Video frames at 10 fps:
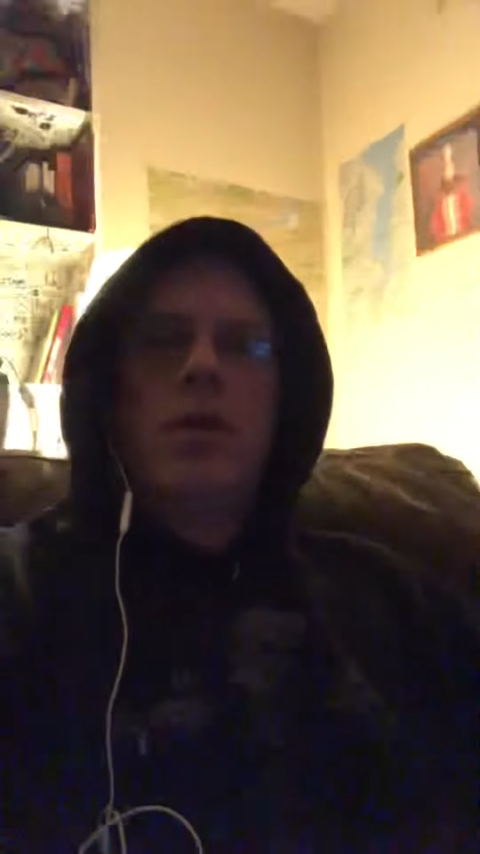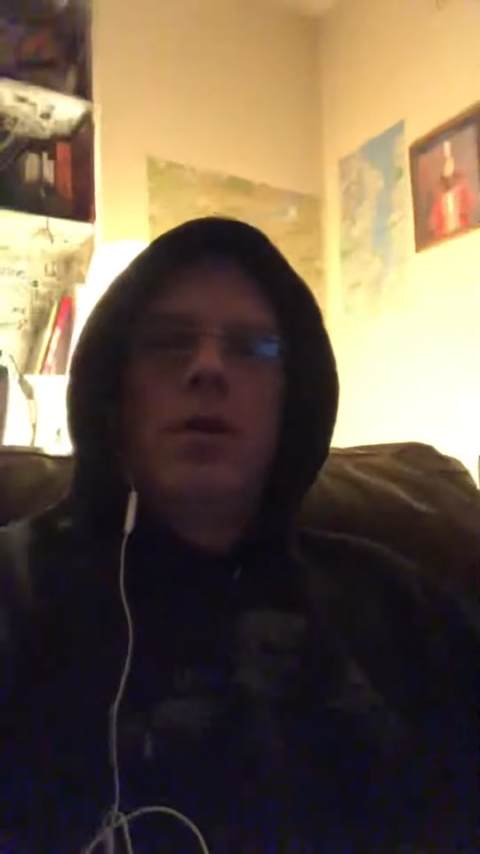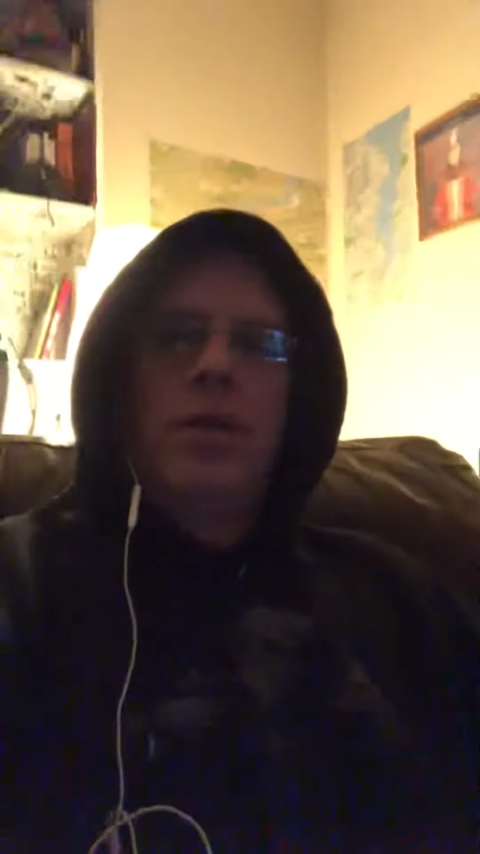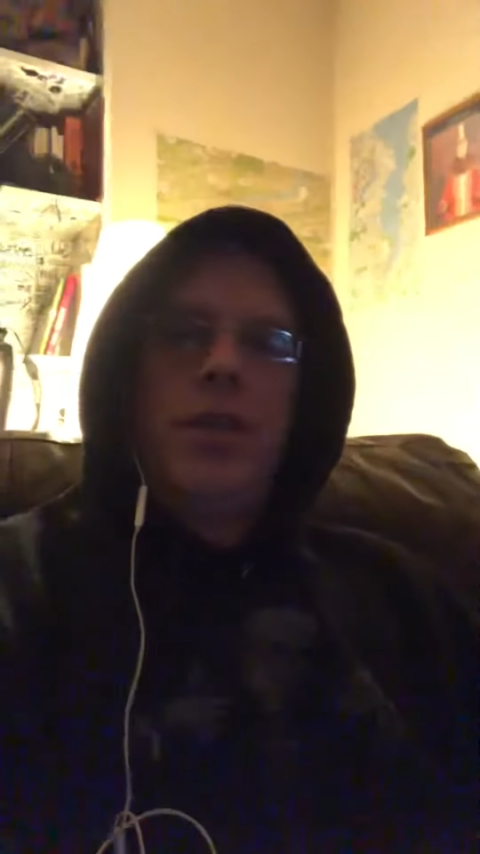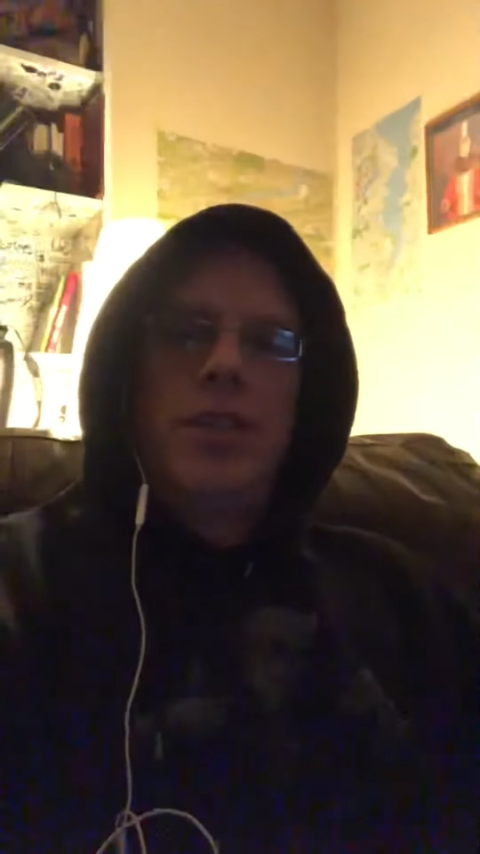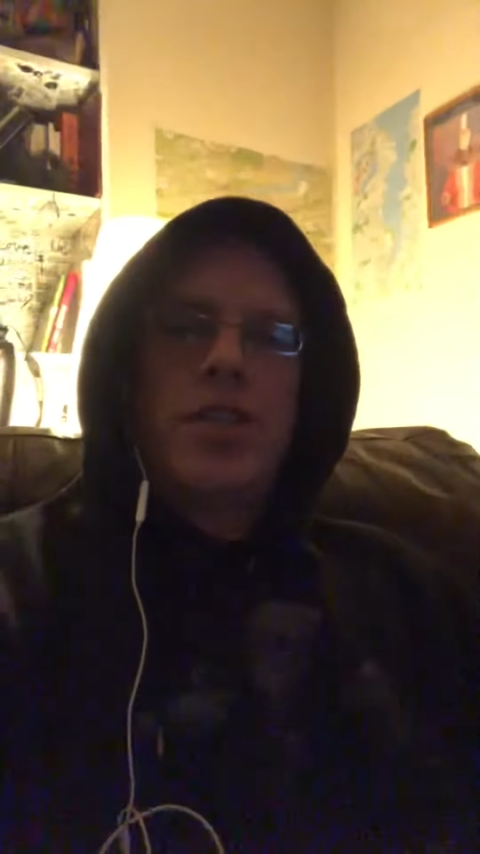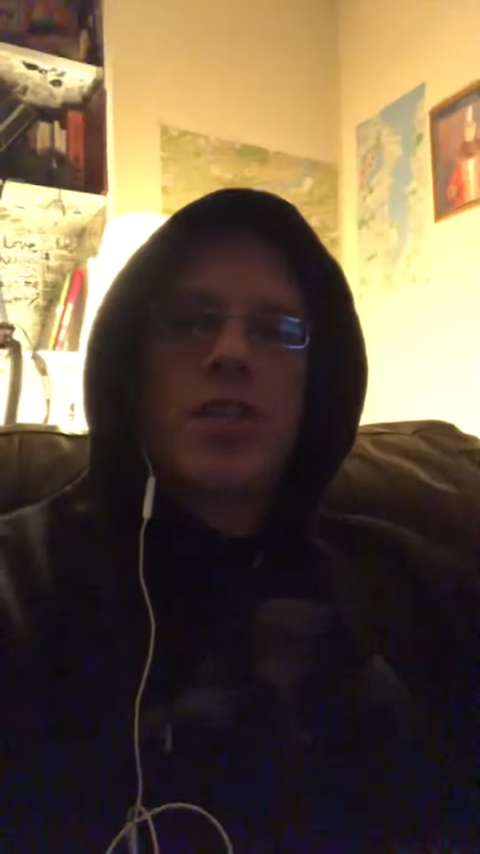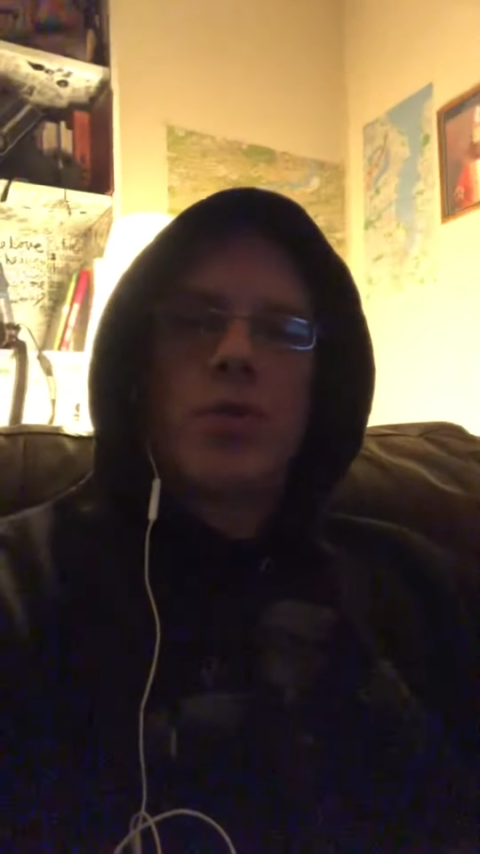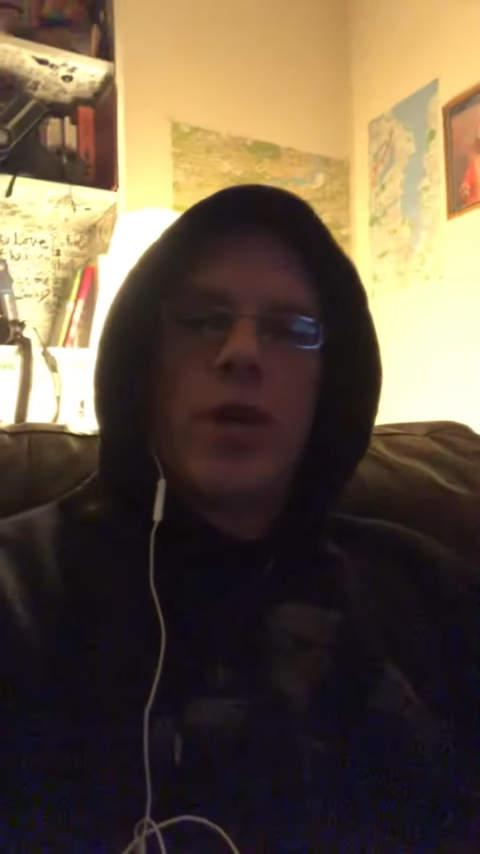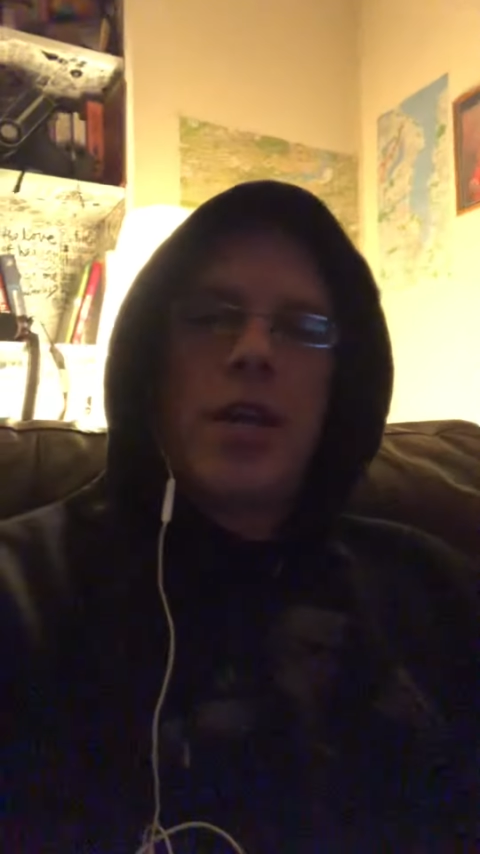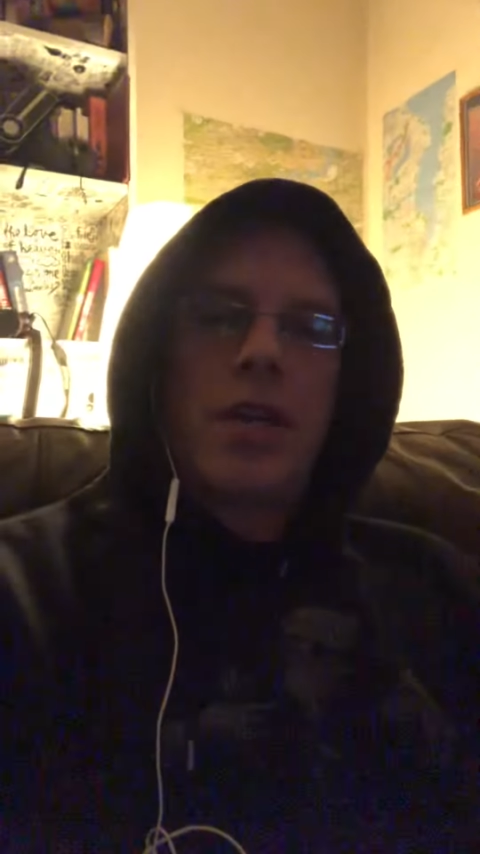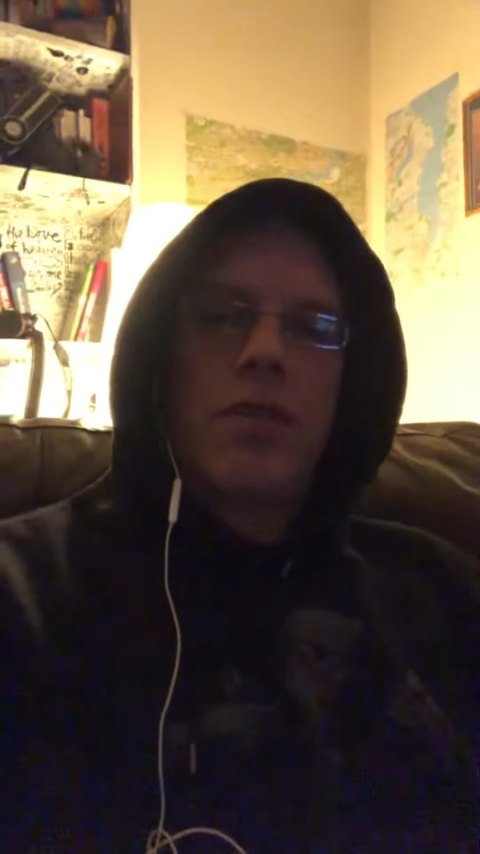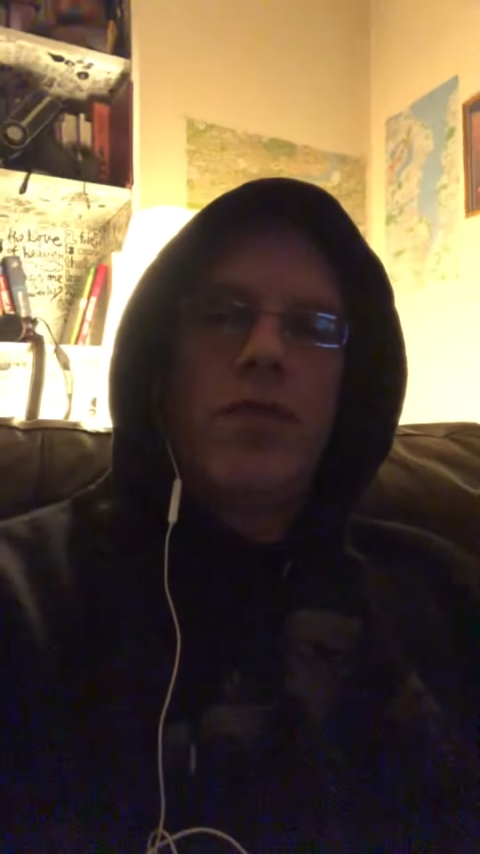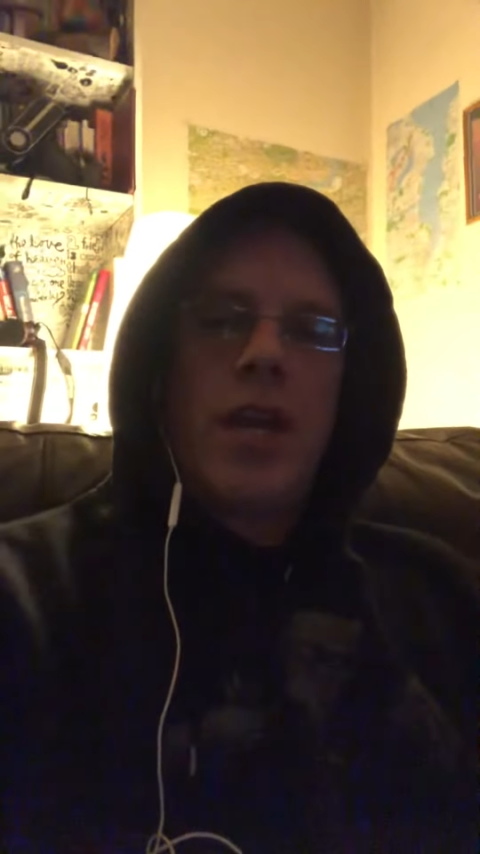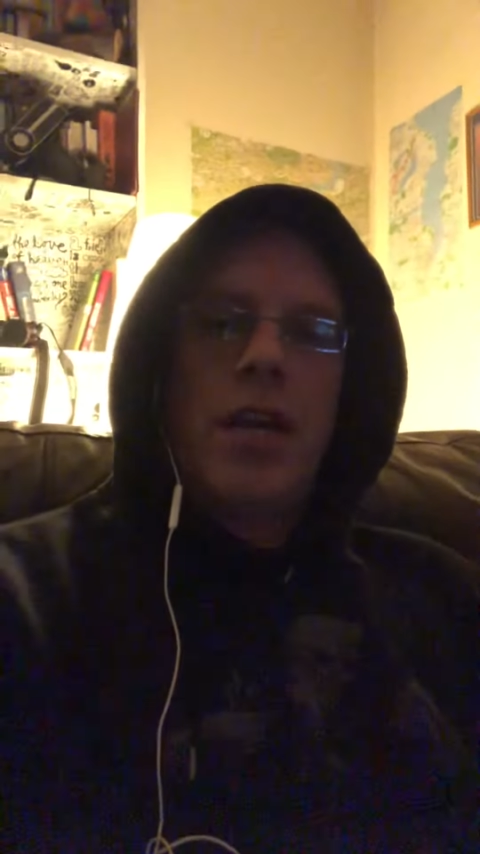the easiest way to
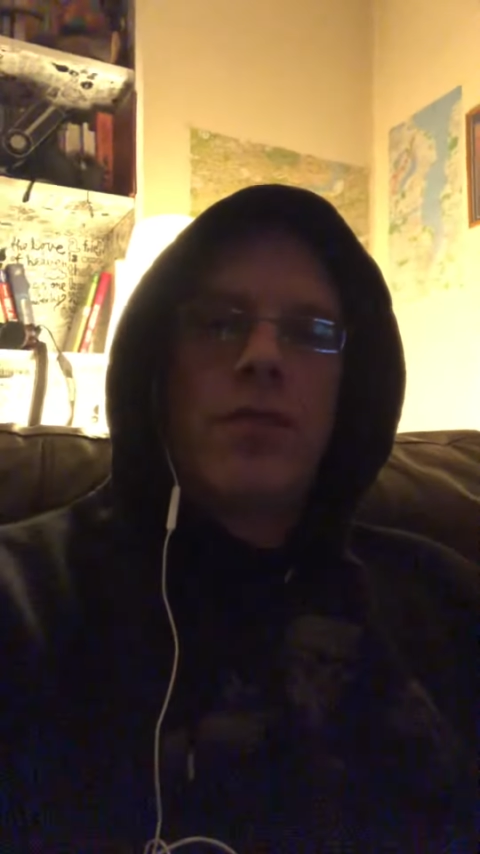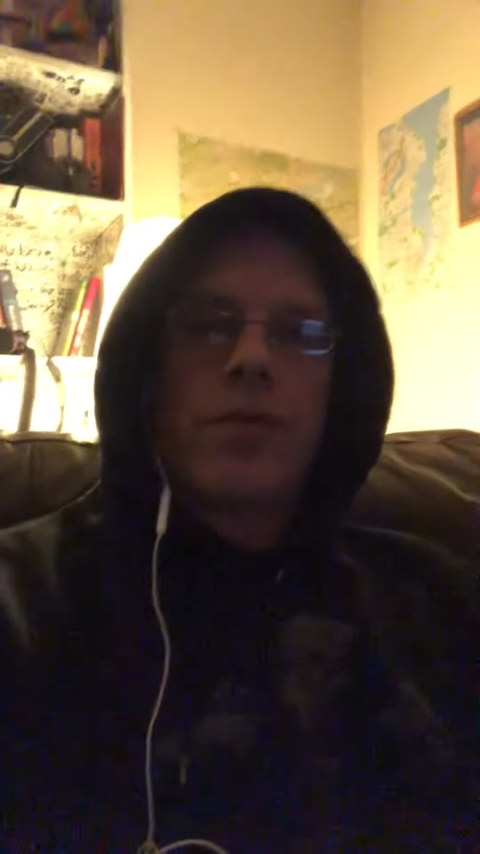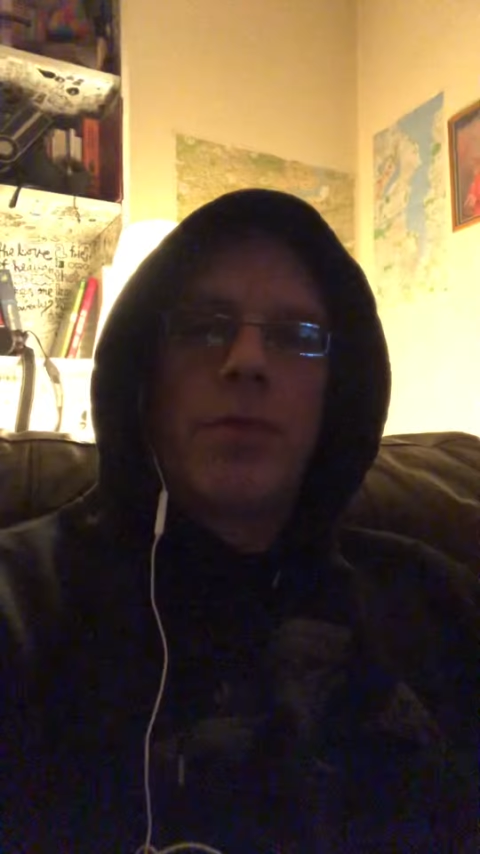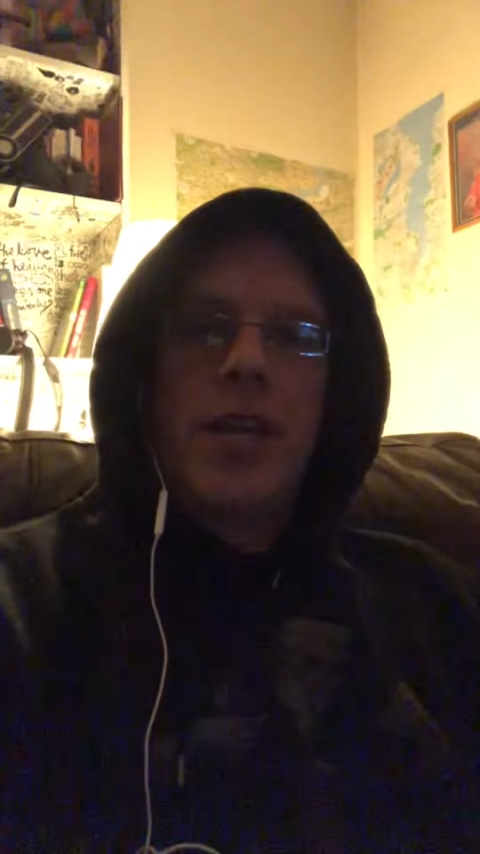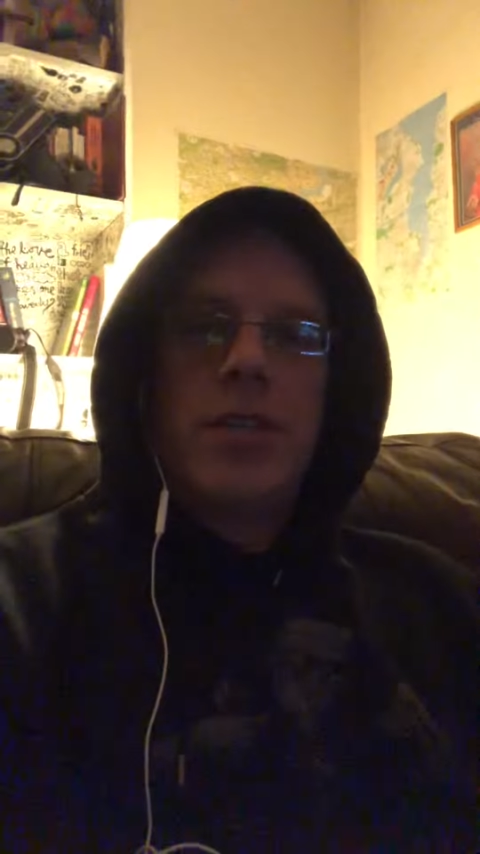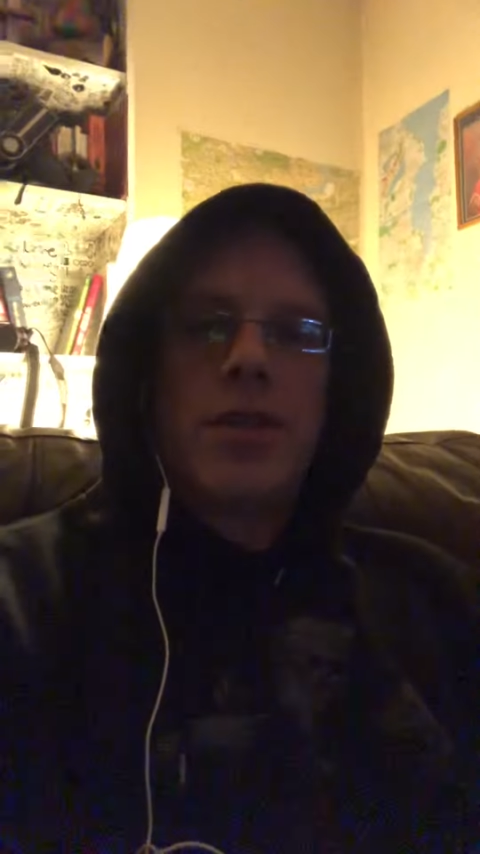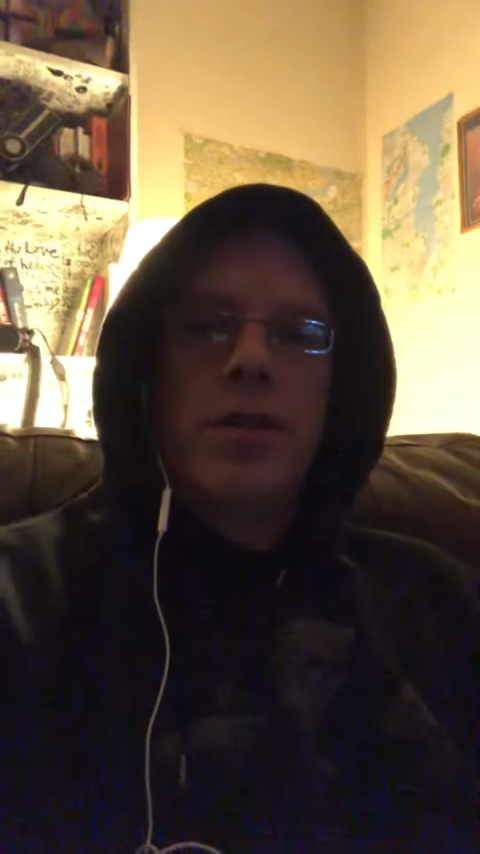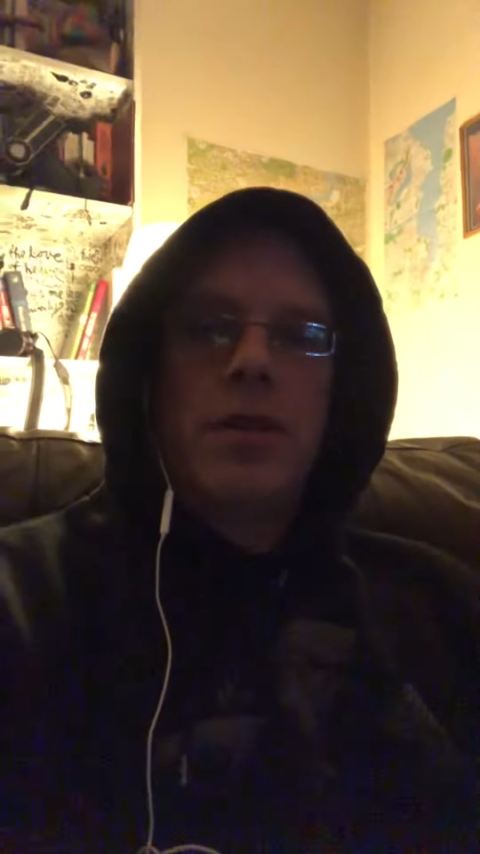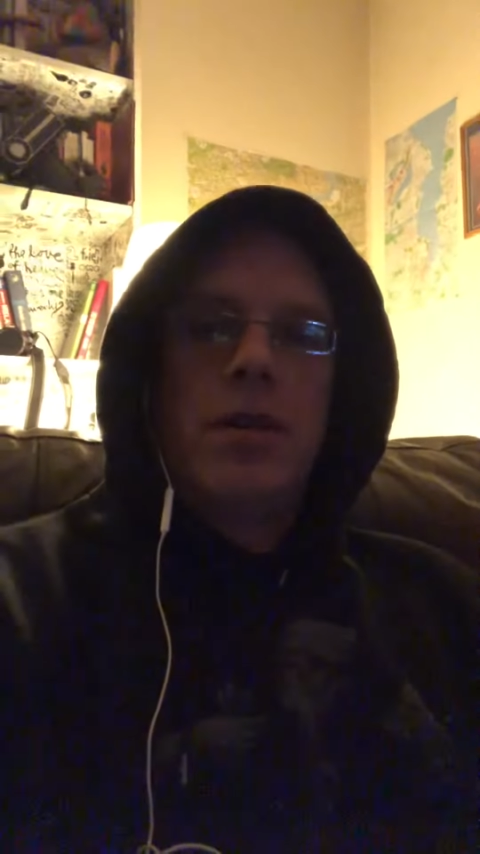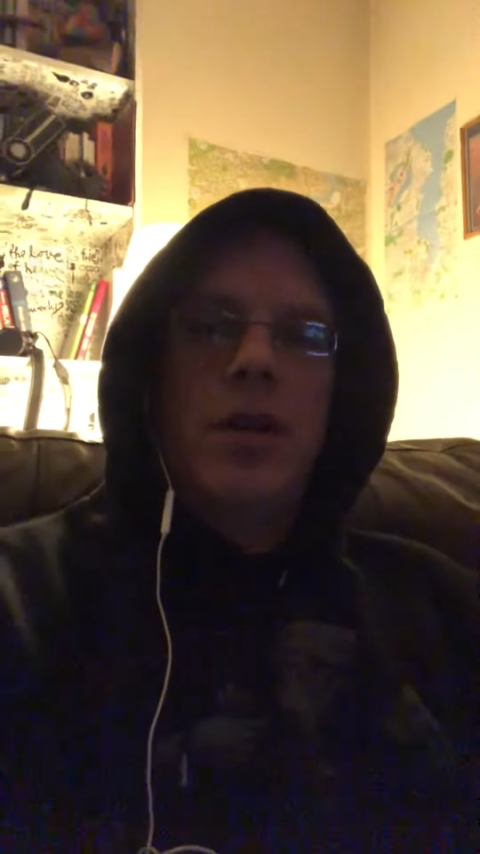convey information